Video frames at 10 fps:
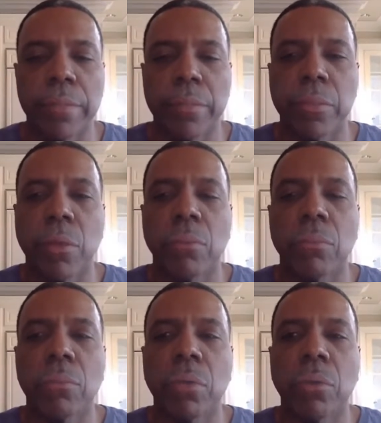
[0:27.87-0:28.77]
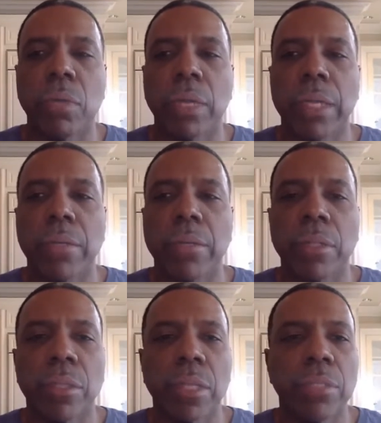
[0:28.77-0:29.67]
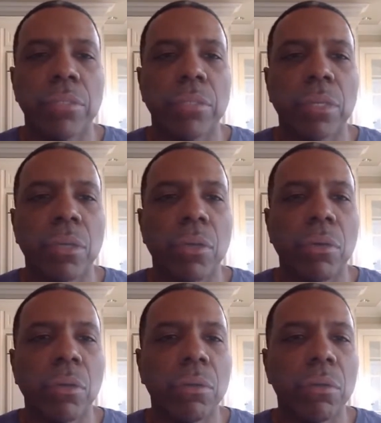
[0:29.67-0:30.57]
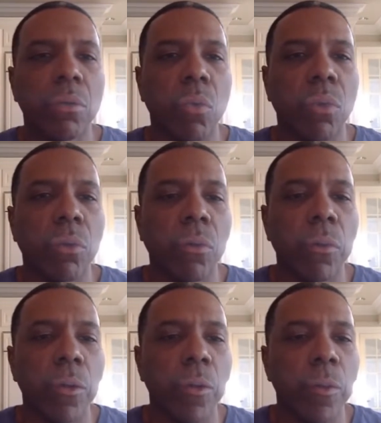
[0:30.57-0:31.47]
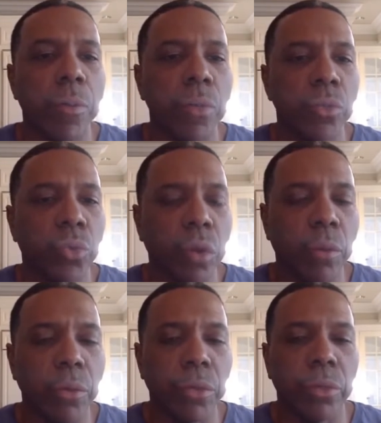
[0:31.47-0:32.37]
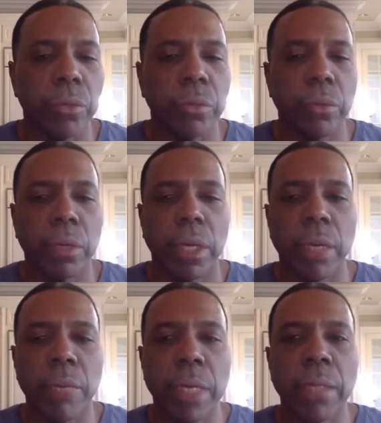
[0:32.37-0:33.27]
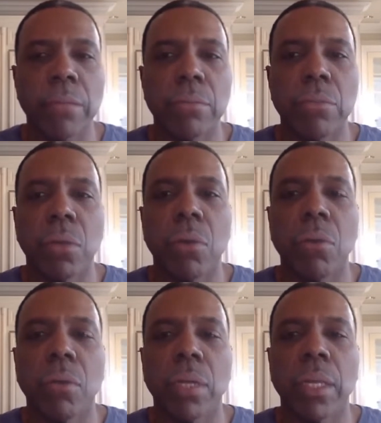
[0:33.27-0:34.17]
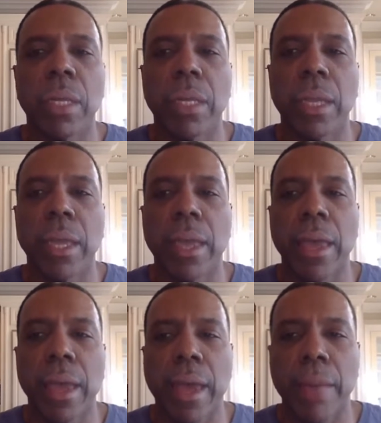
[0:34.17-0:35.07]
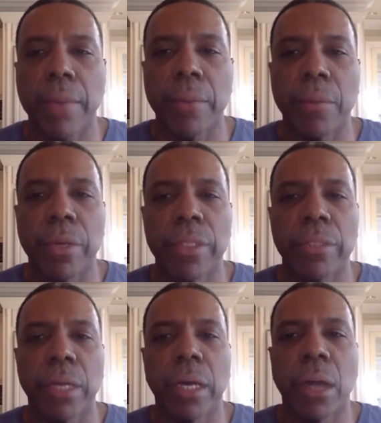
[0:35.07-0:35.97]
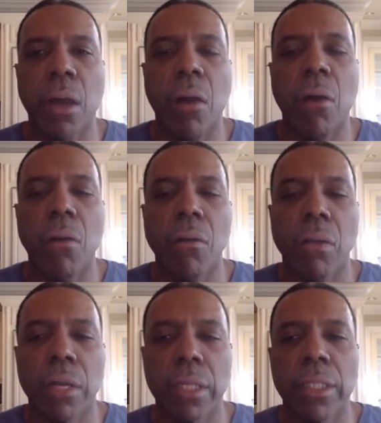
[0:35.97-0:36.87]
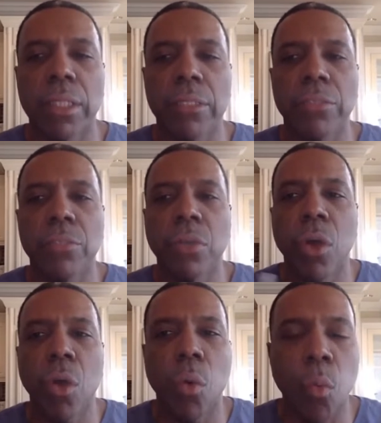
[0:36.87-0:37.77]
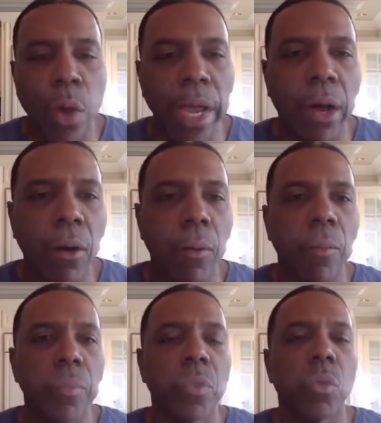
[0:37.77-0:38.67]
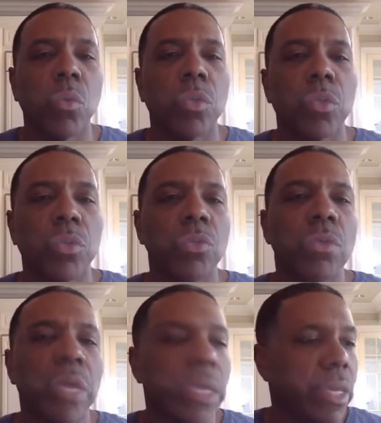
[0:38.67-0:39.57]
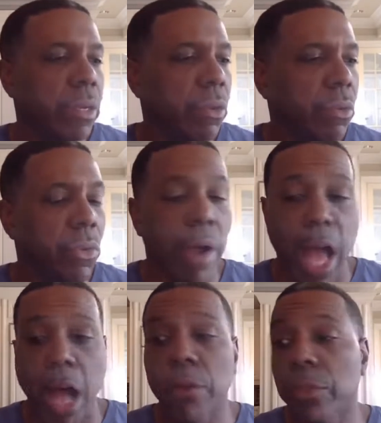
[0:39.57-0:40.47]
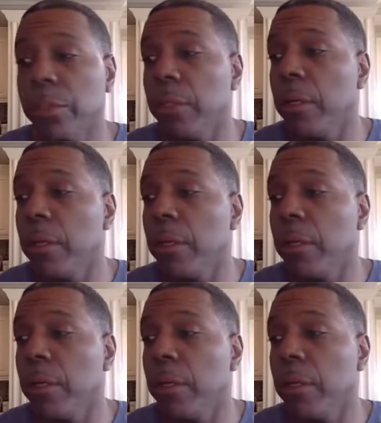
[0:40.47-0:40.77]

Don't let the things that are going on in the world trouble you. Amen. Don't let it happen. Praise God. All is well with you and your house.